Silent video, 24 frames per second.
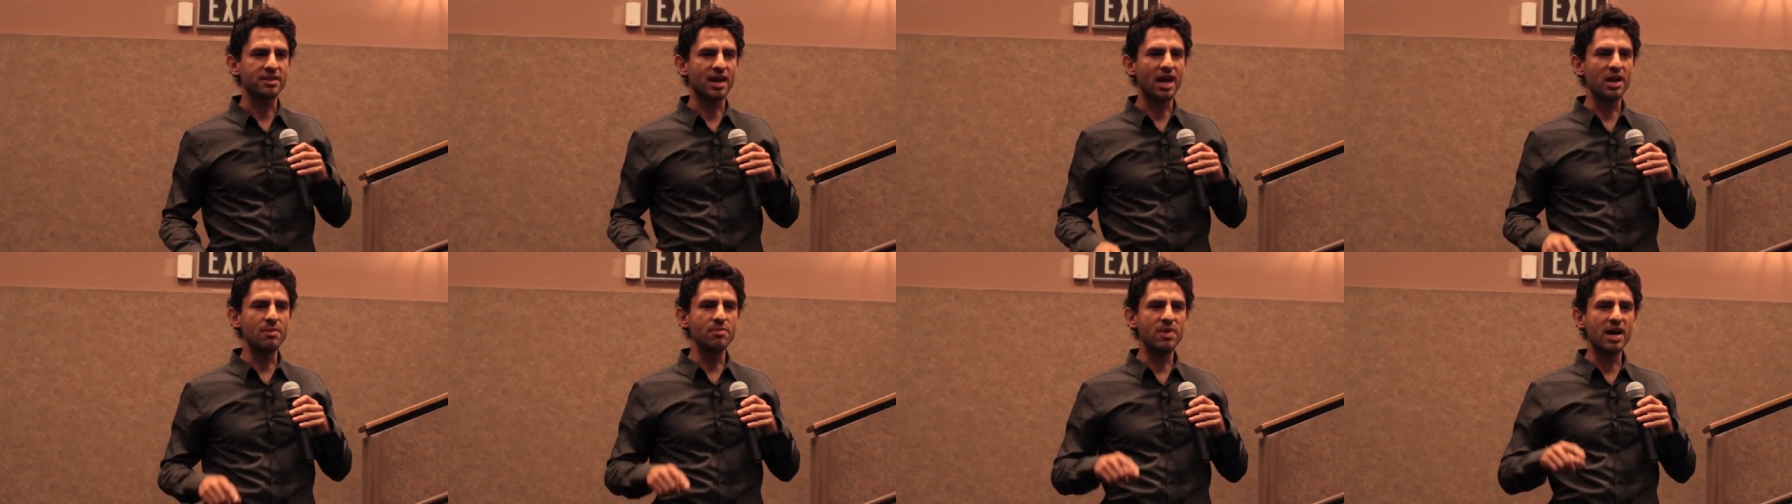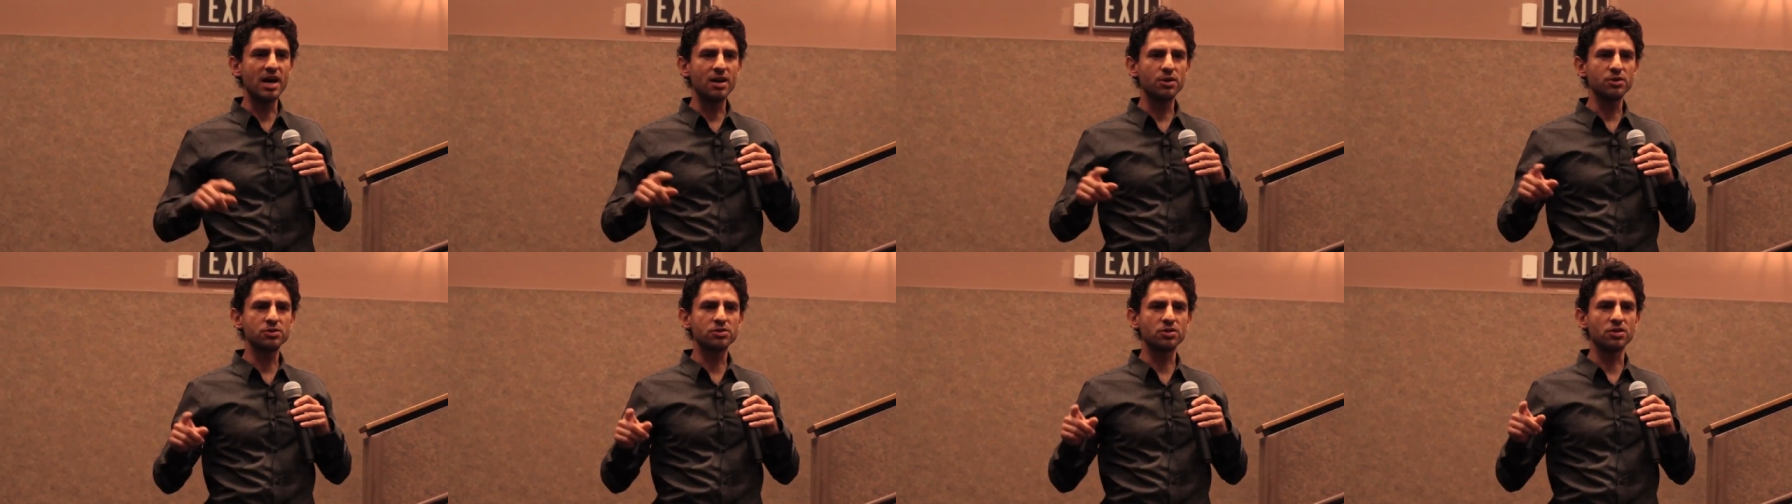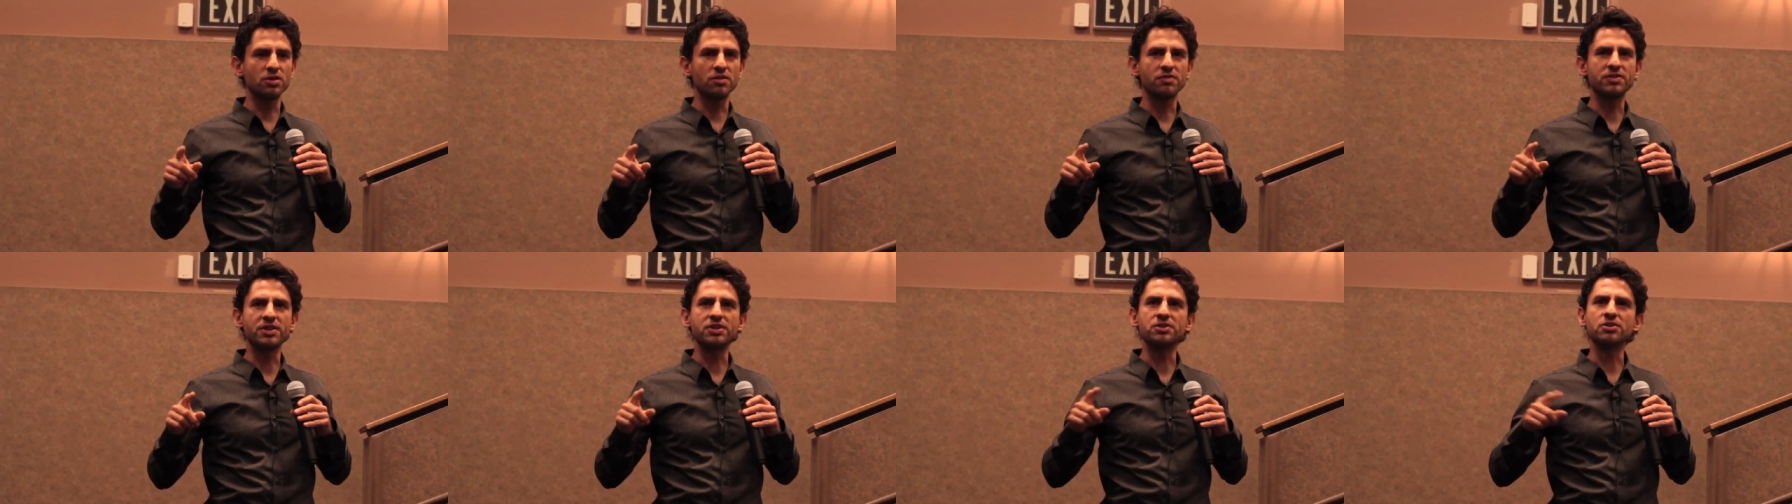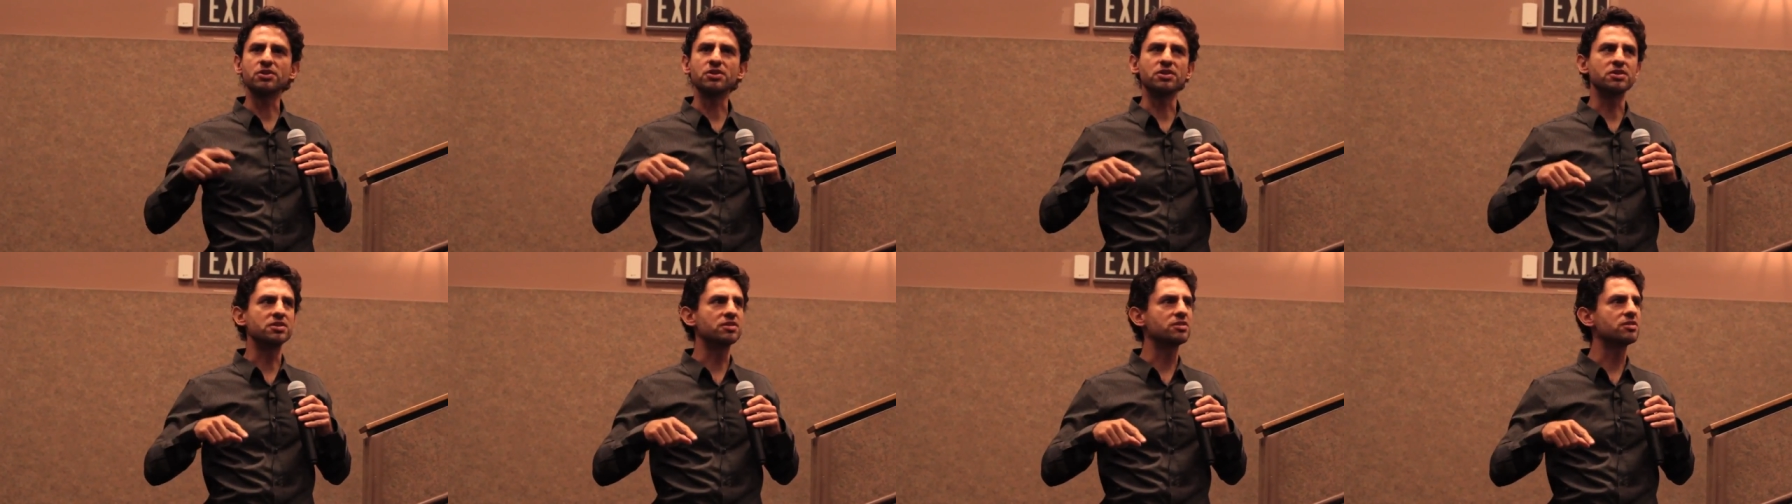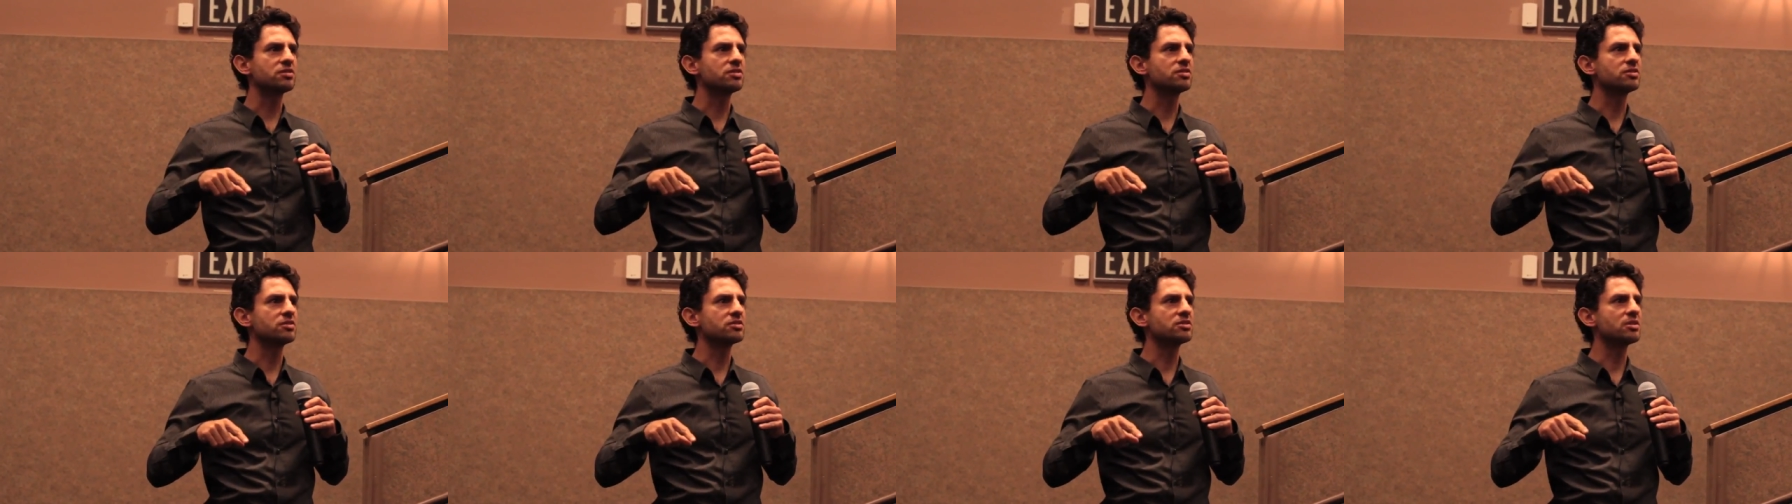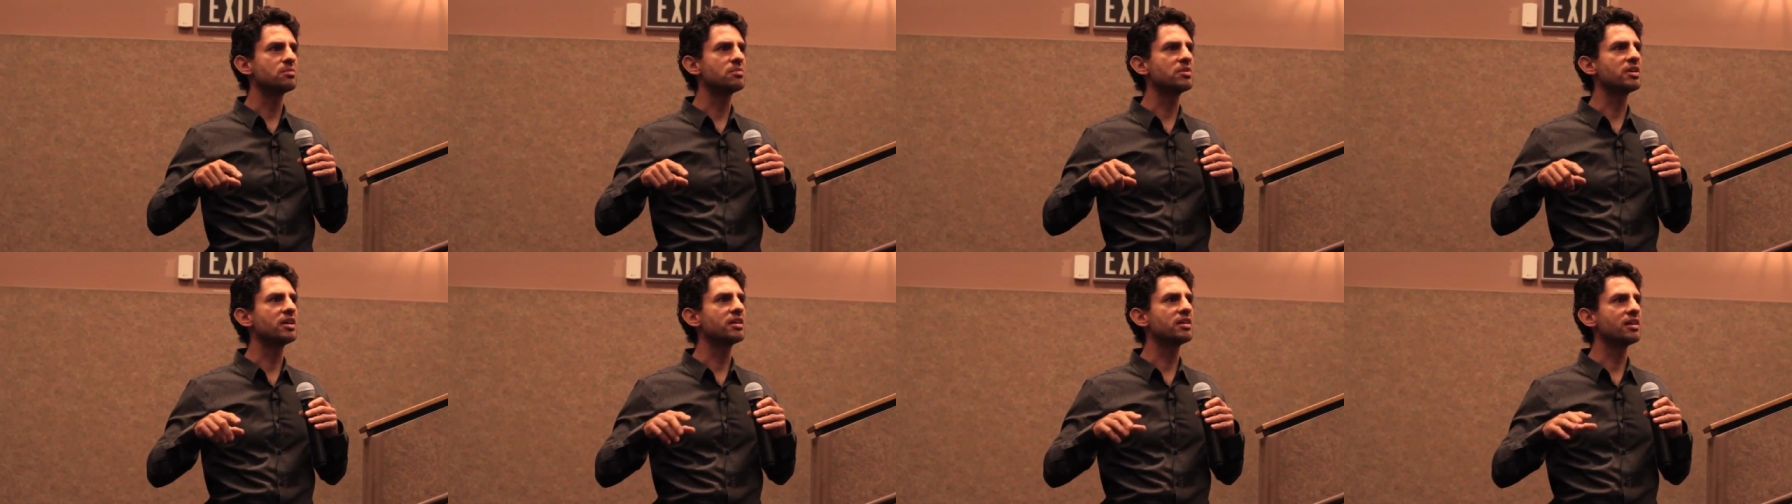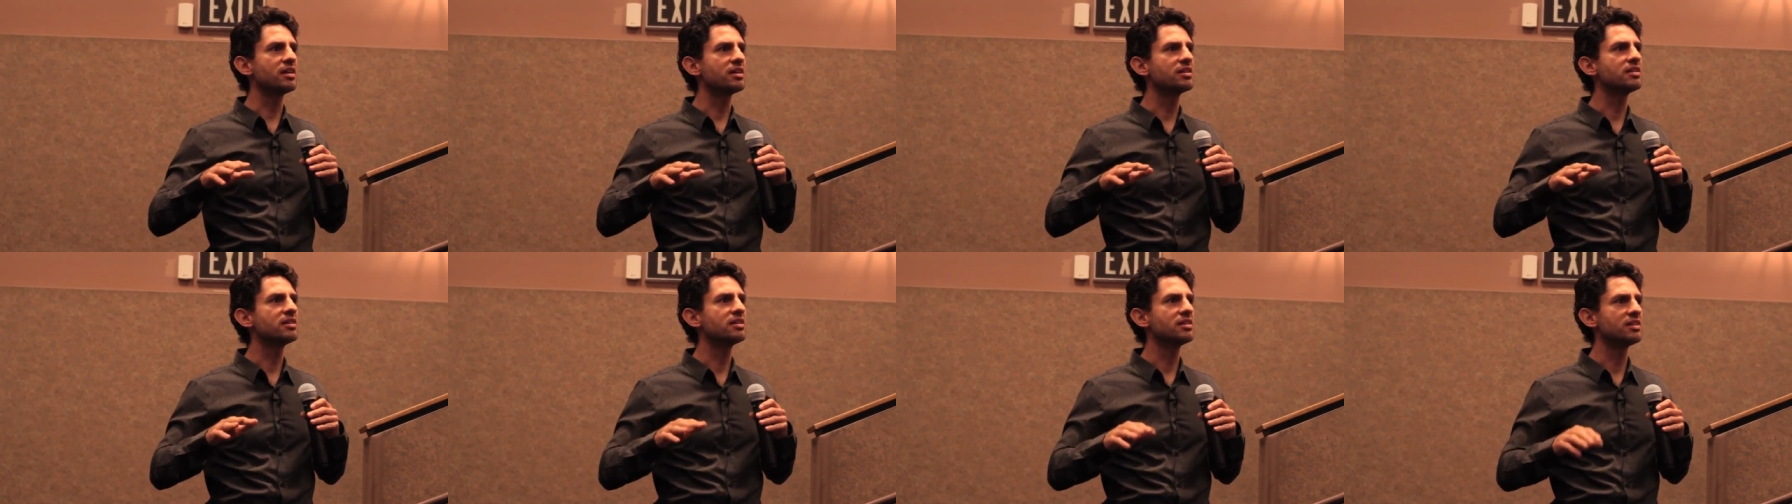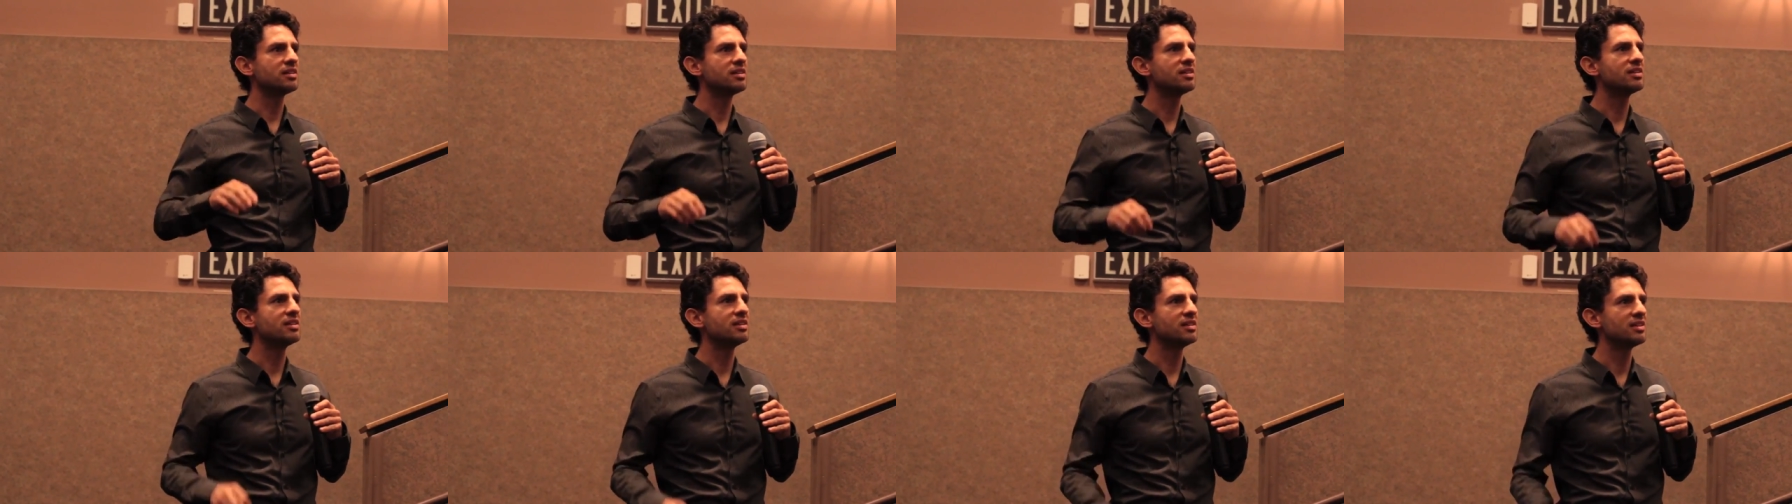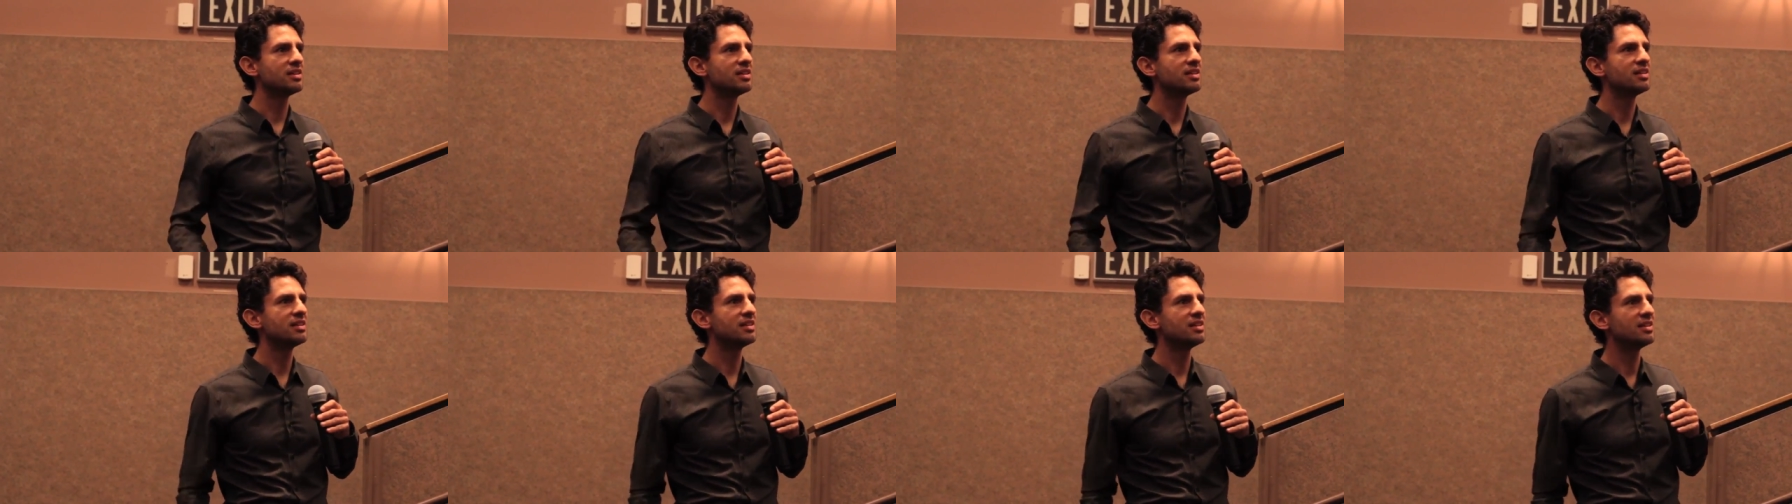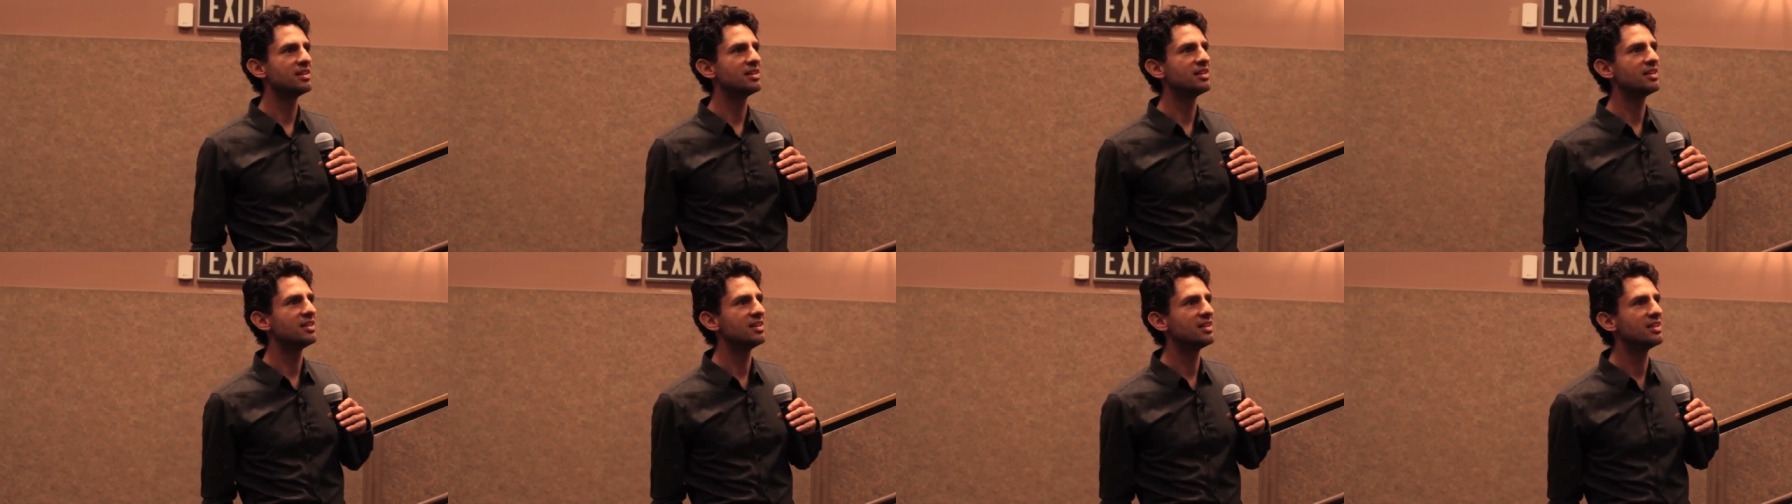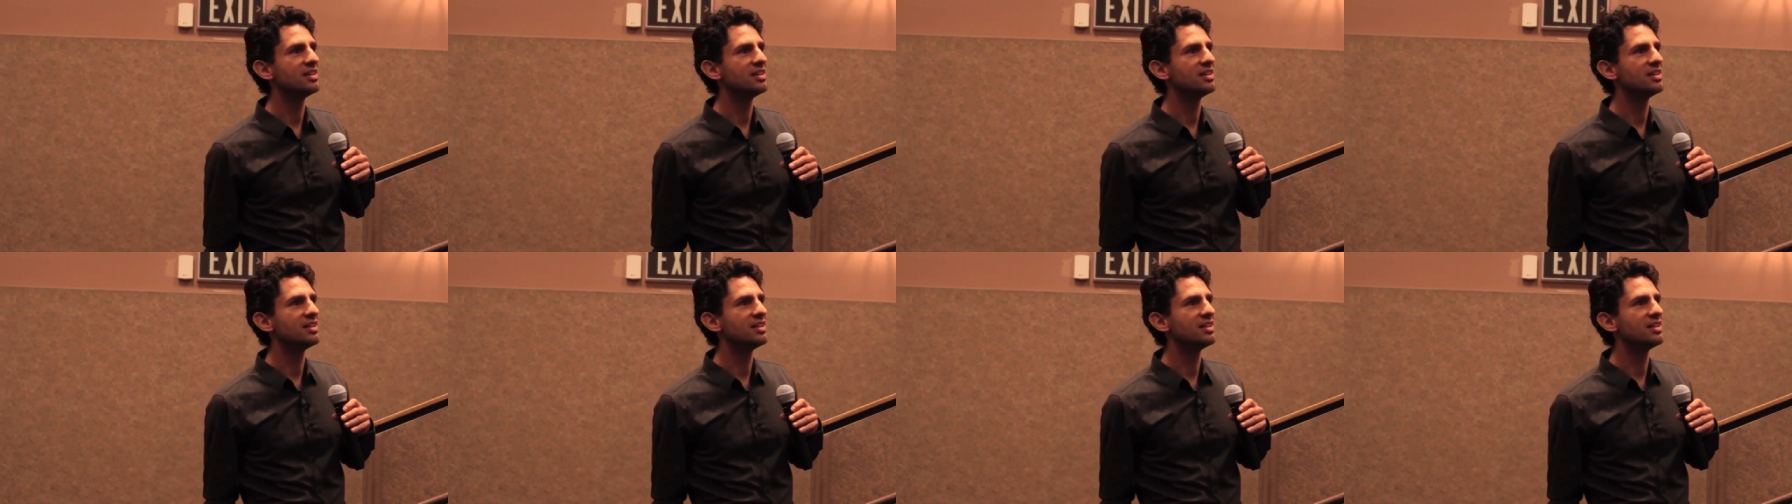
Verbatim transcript: Time out of the joint. But that sounds like getting out of like